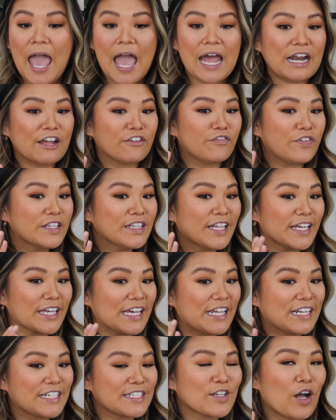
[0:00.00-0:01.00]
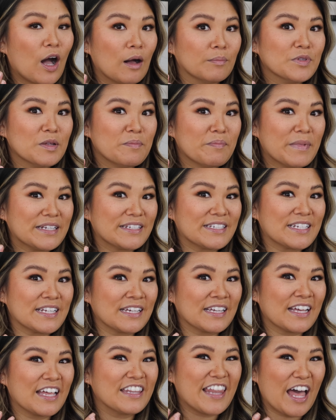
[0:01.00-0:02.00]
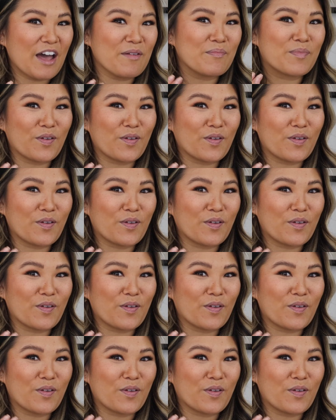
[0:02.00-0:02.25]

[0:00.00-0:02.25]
and I feel like it is complementing that